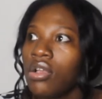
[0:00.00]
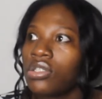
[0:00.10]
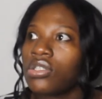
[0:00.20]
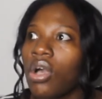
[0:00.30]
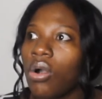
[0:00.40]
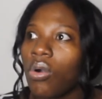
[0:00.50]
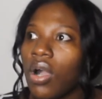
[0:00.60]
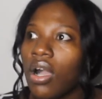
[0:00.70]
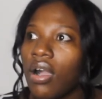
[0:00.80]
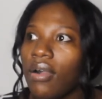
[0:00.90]
So,
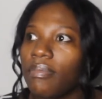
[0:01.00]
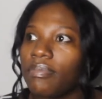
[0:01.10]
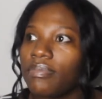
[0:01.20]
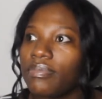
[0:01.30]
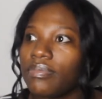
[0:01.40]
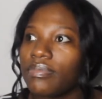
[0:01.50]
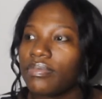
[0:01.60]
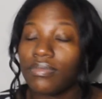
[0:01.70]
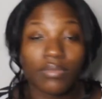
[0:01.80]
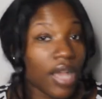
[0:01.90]

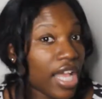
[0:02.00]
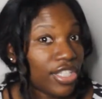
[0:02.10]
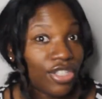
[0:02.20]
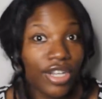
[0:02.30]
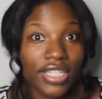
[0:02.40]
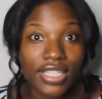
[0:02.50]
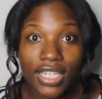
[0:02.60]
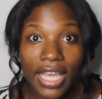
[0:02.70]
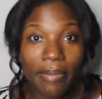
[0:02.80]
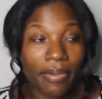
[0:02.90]
I started to
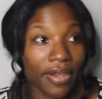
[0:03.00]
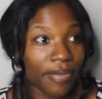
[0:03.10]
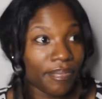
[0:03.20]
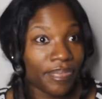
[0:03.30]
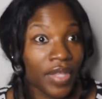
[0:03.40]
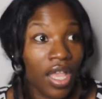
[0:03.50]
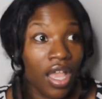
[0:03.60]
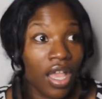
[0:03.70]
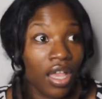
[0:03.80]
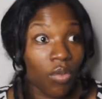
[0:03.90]
labor.
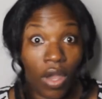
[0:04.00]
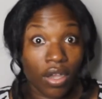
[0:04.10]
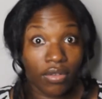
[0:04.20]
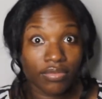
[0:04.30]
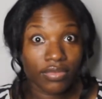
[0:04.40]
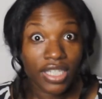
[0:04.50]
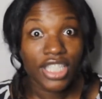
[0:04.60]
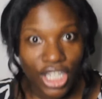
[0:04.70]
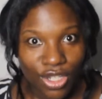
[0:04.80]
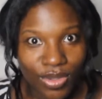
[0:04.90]
Well,
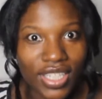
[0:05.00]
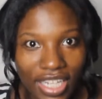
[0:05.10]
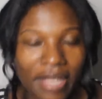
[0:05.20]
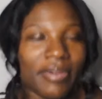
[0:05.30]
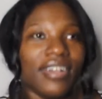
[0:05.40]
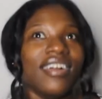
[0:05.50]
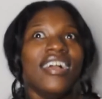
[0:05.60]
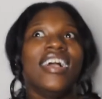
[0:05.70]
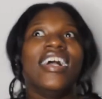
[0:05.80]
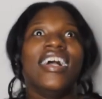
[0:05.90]
continued to labor.
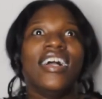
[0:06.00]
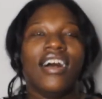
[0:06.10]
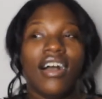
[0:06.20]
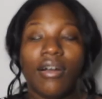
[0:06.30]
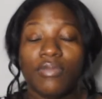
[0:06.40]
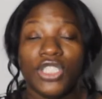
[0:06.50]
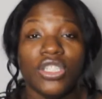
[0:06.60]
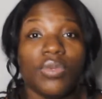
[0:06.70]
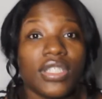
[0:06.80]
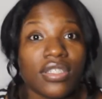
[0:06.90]

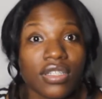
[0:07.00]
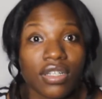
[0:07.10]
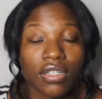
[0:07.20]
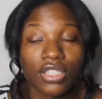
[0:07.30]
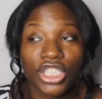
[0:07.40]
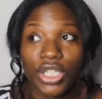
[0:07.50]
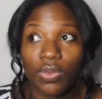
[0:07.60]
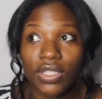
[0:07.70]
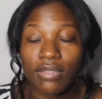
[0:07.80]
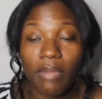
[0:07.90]
She
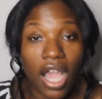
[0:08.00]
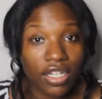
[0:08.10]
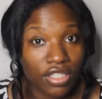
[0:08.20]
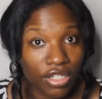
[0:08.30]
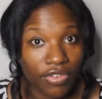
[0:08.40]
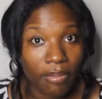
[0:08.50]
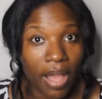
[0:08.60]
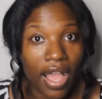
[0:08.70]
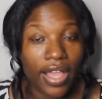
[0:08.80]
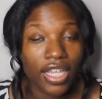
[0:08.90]
was monitoring
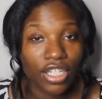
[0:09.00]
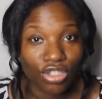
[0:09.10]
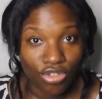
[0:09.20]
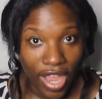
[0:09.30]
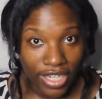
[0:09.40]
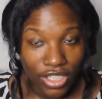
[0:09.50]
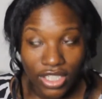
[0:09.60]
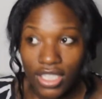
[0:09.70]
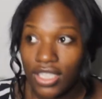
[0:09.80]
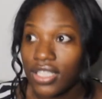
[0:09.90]
my
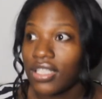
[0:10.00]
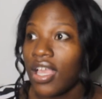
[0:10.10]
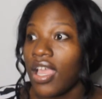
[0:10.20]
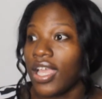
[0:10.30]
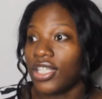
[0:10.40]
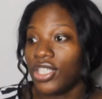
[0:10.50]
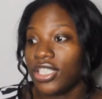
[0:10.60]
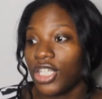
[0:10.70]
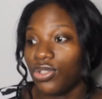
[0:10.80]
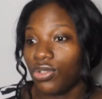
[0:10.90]
contractions. And she
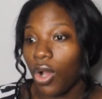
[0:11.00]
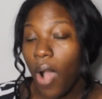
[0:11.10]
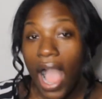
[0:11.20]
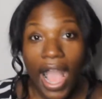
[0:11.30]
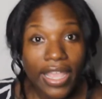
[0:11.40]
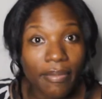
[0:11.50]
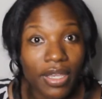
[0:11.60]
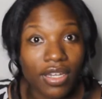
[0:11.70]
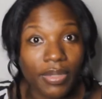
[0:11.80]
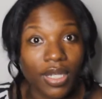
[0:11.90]
said, you know, I am
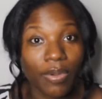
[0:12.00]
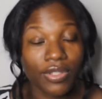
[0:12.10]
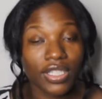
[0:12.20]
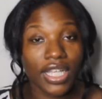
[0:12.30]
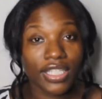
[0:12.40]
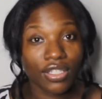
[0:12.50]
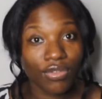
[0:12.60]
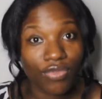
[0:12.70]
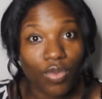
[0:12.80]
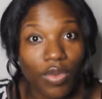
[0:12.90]
going to be the person that's in
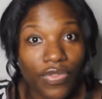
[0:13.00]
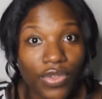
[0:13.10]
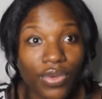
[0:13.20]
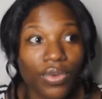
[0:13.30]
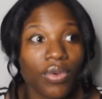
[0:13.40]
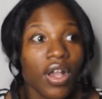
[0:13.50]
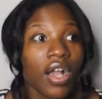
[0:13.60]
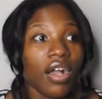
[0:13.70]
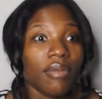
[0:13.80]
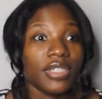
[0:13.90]
the room with you.
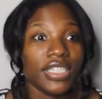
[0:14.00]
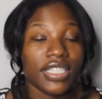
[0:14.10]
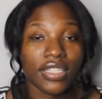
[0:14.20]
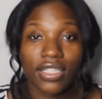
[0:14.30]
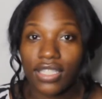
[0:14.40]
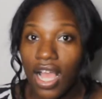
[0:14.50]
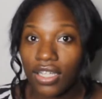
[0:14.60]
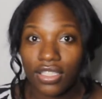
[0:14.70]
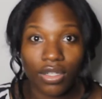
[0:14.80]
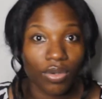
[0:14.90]
She said the
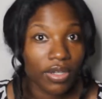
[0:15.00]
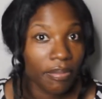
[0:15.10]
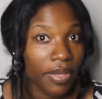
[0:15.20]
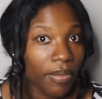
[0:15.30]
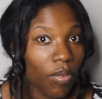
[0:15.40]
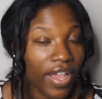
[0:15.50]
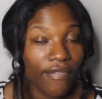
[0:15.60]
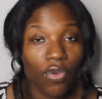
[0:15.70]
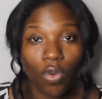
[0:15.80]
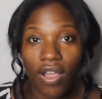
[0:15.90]
doctor or the
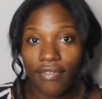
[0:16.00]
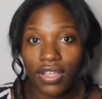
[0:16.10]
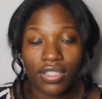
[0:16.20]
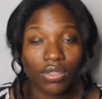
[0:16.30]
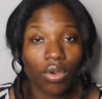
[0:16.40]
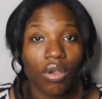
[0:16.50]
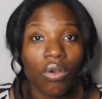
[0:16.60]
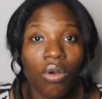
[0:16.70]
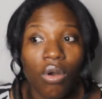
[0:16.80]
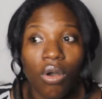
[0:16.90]
midwife, whoever is on
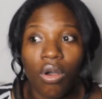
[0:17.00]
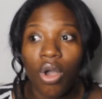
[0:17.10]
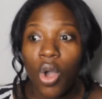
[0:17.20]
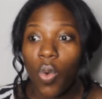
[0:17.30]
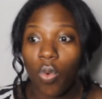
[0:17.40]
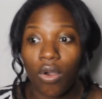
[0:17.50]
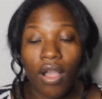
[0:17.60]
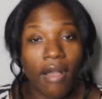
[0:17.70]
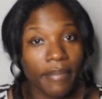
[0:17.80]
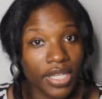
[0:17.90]
call, will
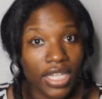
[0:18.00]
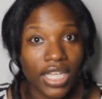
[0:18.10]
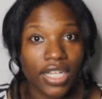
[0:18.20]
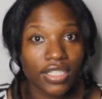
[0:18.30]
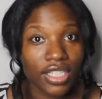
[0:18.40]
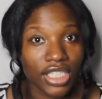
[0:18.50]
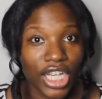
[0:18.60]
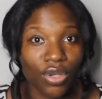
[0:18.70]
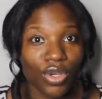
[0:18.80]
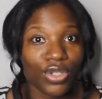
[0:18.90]
come in here to
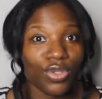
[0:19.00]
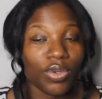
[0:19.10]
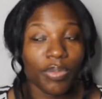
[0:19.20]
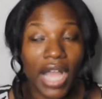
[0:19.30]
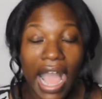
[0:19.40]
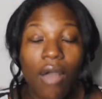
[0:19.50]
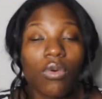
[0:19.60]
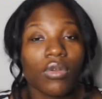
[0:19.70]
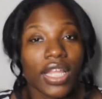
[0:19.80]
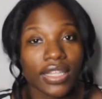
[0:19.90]
check on you. But I
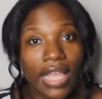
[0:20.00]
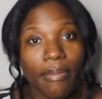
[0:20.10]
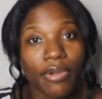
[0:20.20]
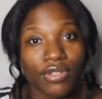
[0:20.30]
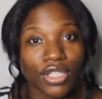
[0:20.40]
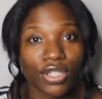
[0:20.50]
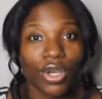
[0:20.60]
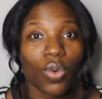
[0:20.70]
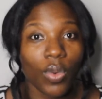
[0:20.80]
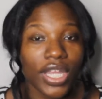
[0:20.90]
will let that person
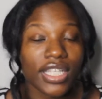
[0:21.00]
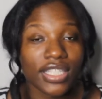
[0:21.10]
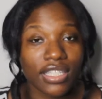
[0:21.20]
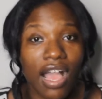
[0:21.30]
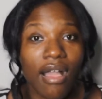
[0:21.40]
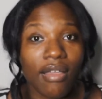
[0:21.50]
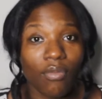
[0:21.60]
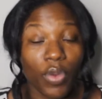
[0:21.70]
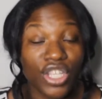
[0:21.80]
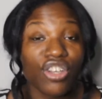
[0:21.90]
know when it's
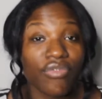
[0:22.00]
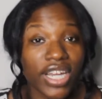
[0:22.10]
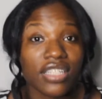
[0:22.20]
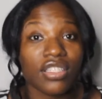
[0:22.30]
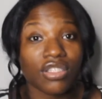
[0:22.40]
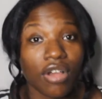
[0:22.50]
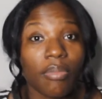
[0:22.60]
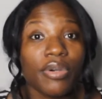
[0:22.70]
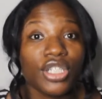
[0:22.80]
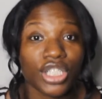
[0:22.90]
time, when you're ready to
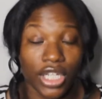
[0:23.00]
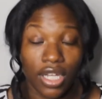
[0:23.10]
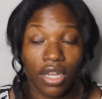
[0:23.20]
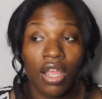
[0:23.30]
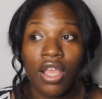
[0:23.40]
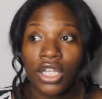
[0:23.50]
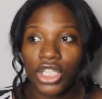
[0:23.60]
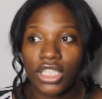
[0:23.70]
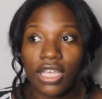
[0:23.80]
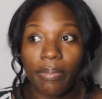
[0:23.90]
start pushing.
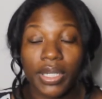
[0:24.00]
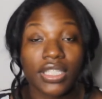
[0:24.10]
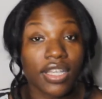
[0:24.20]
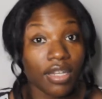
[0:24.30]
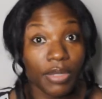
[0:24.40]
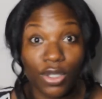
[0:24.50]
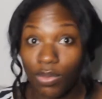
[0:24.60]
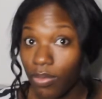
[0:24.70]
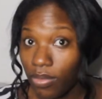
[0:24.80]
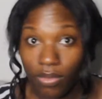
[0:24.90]
She said, but it's going to
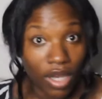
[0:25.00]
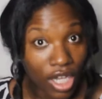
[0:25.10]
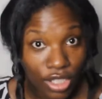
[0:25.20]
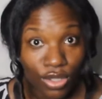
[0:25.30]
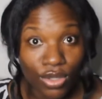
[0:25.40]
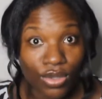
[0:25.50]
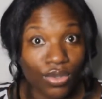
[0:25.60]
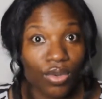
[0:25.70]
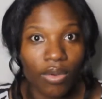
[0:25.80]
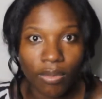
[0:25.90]
be us
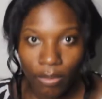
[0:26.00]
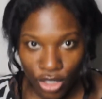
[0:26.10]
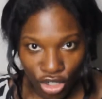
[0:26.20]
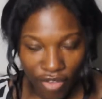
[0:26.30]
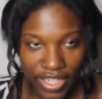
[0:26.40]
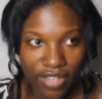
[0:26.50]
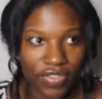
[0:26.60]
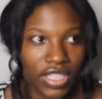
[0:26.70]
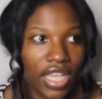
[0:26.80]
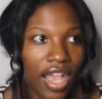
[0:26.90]
two majority
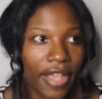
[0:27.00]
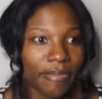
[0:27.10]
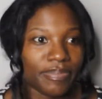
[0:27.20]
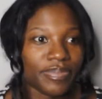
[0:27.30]
of the time.